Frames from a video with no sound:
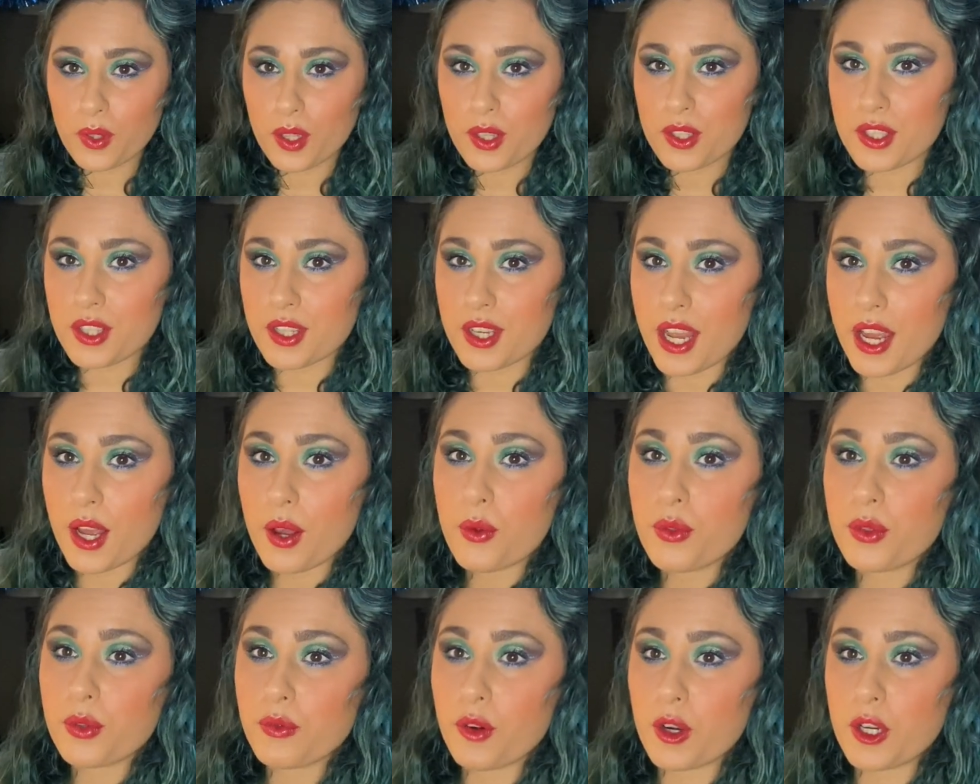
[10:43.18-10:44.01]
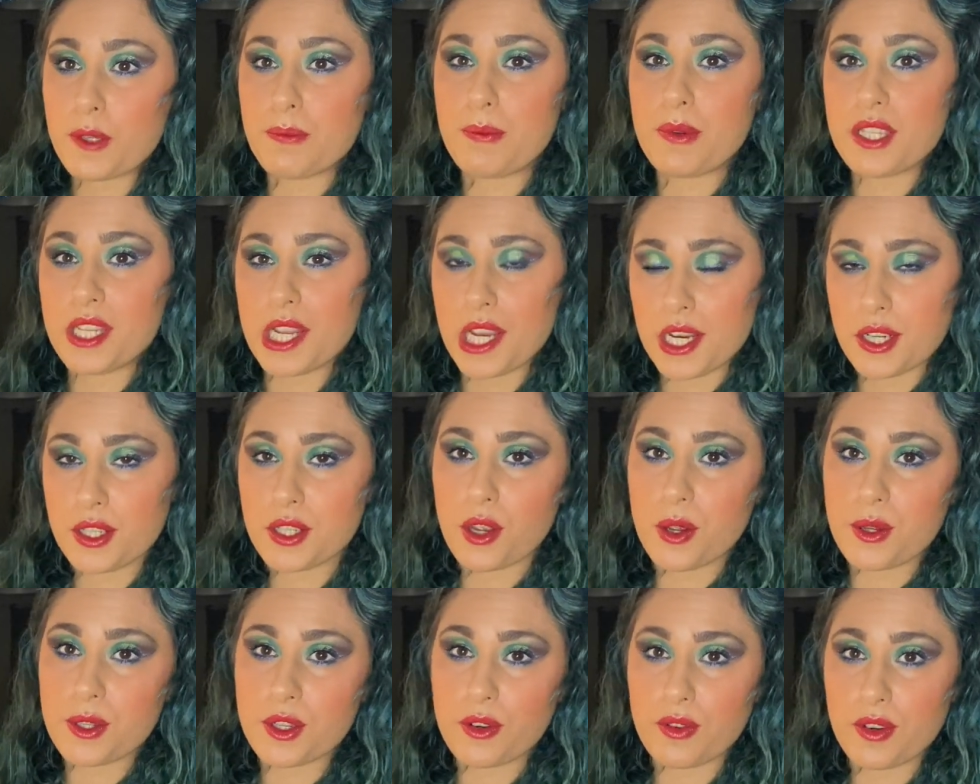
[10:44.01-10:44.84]
So now the roast
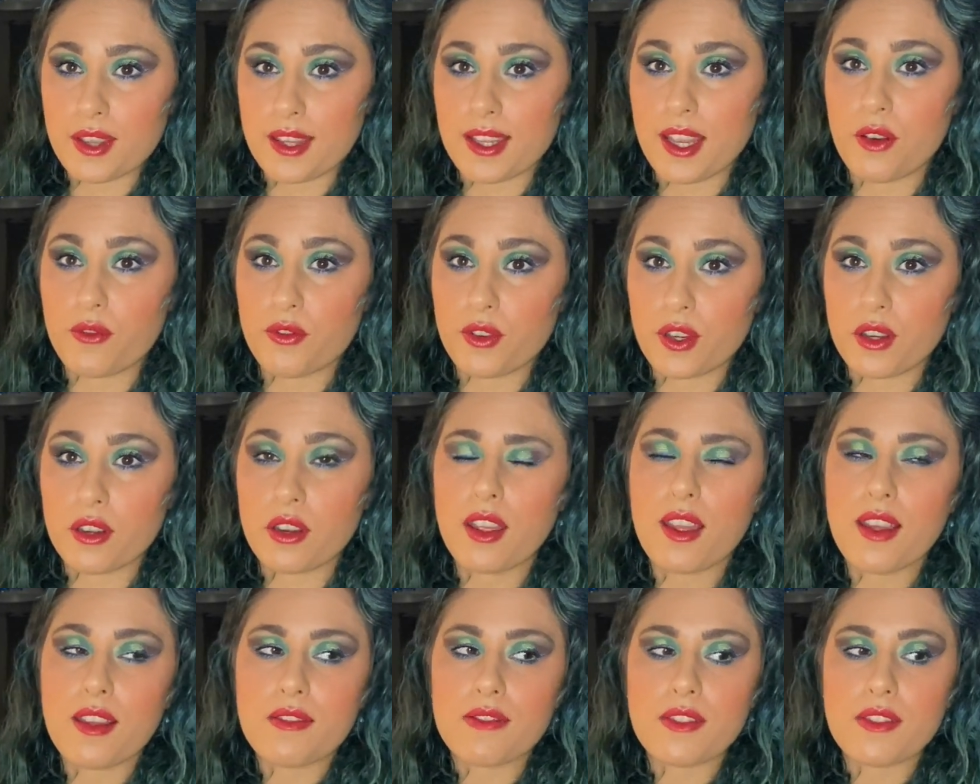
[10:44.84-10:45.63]
potatoes are in the oven.